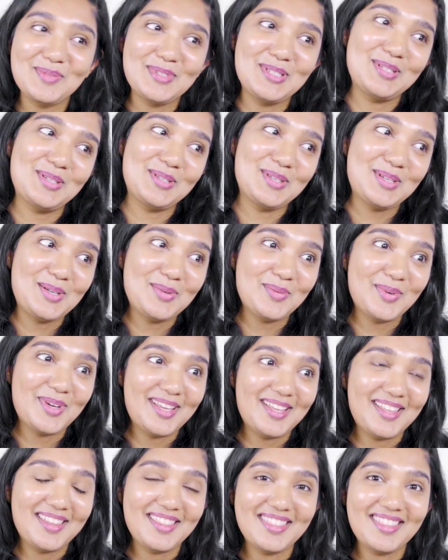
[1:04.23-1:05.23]
been dealing
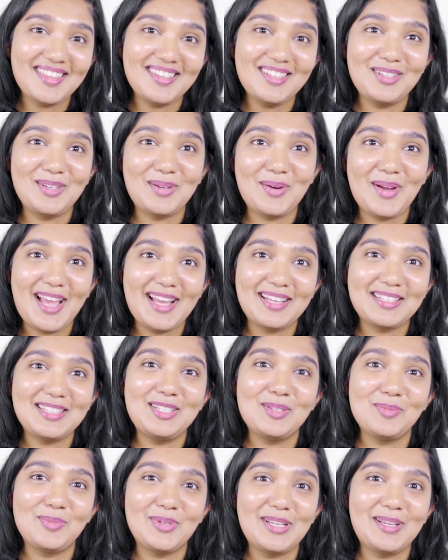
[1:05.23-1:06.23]
with,
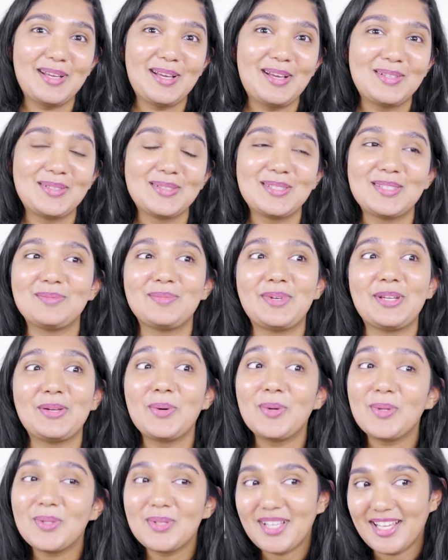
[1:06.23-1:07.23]
acne and breakouts my
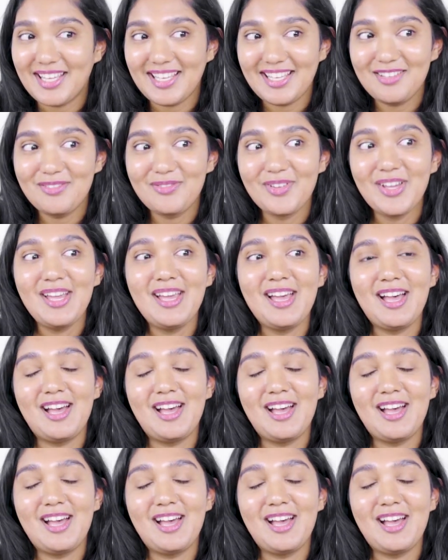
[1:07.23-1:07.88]
whole life.